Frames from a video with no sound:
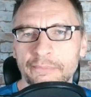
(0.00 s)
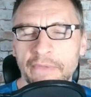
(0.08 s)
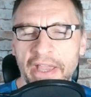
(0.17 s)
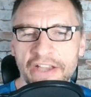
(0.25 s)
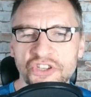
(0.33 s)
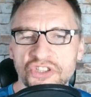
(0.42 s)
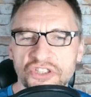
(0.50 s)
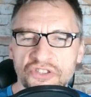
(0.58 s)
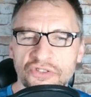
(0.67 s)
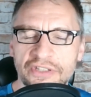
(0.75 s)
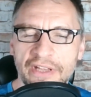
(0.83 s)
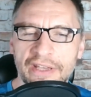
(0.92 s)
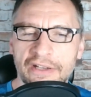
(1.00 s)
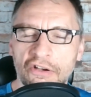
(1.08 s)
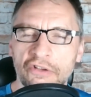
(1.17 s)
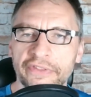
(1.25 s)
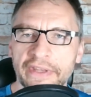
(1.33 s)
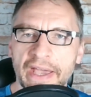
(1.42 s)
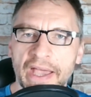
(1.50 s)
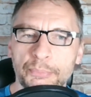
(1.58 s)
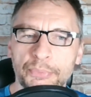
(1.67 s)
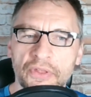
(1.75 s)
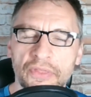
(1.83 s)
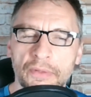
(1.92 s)
actions you take on the
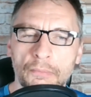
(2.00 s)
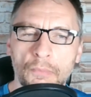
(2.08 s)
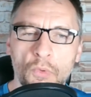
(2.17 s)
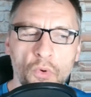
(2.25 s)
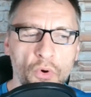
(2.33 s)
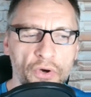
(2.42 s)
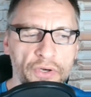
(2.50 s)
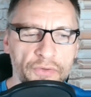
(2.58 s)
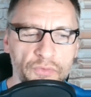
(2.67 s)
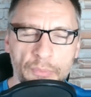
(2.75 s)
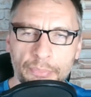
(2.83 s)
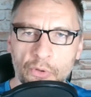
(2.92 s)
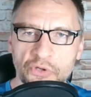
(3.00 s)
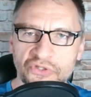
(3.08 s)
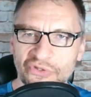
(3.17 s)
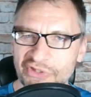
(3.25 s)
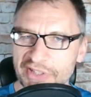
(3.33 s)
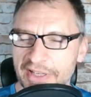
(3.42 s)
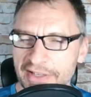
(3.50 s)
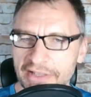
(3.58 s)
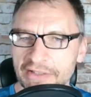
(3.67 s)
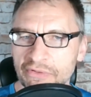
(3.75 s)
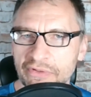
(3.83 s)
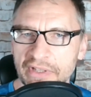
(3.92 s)
app, the more reports you send
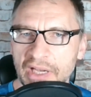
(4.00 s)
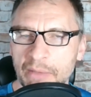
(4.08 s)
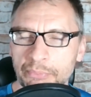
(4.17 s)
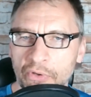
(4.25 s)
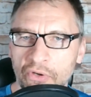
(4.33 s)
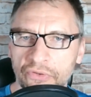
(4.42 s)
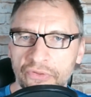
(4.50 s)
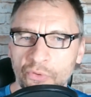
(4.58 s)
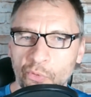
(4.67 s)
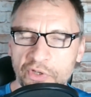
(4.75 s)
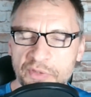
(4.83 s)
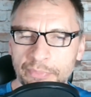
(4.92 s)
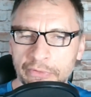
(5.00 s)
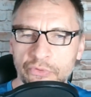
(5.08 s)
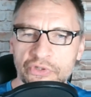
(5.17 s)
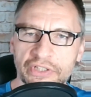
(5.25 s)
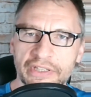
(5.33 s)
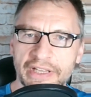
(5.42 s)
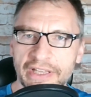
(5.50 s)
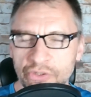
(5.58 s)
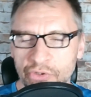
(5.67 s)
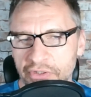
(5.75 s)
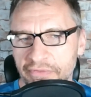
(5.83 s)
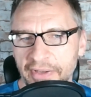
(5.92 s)
into the app on noise pollution in
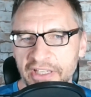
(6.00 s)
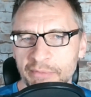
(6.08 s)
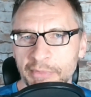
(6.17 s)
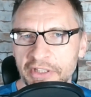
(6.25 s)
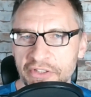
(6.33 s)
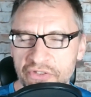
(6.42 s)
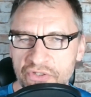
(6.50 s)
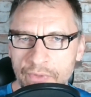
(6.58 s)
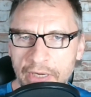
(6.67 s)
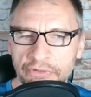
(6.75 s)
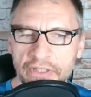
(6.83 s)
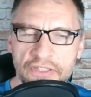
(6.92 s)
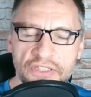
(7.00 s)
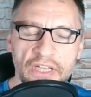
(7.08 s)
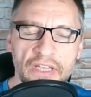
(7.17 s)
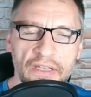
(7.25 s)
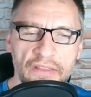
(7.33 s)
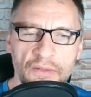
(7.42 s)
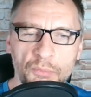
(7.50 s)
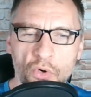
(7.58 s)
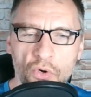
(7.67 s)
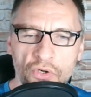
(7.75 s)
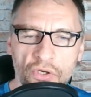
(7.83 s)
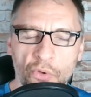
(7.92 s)
your environment, in your surroundings, the
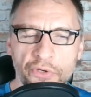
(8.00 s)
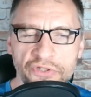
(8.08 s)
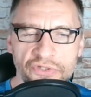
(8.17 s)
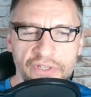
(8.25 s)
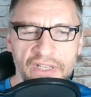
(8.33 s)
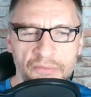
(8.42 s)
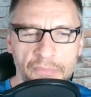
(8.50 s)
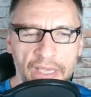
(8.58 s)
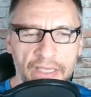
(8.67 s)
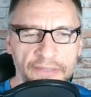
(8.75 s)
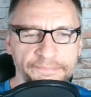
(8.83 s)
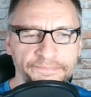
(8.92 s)
more coins you can make.